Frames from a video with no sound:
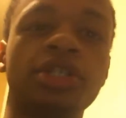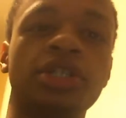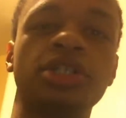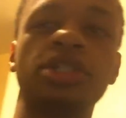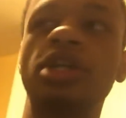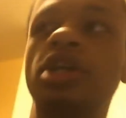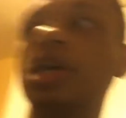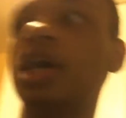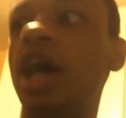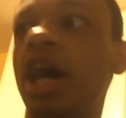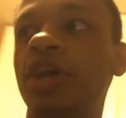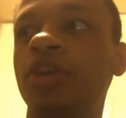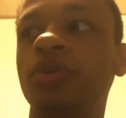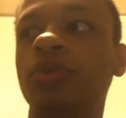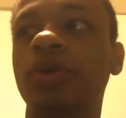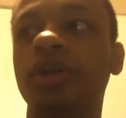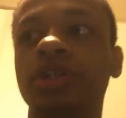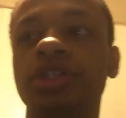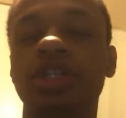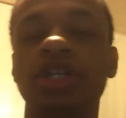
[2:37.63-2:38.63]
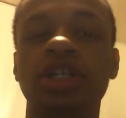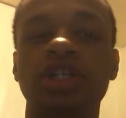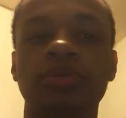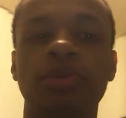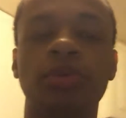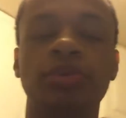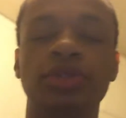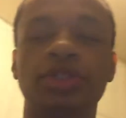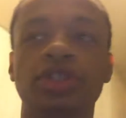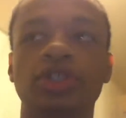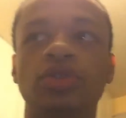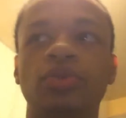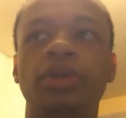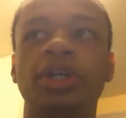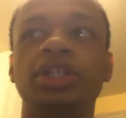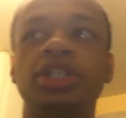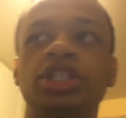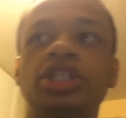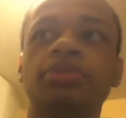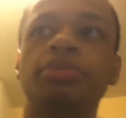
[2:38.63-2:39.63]
because I do want to change people's
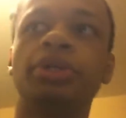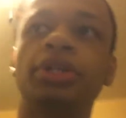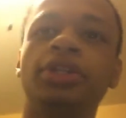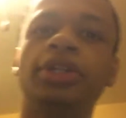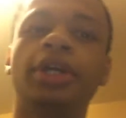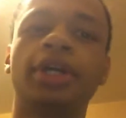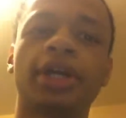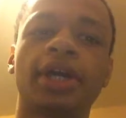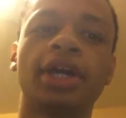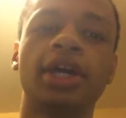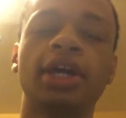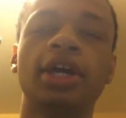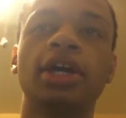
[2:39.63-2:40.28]
situations. But look,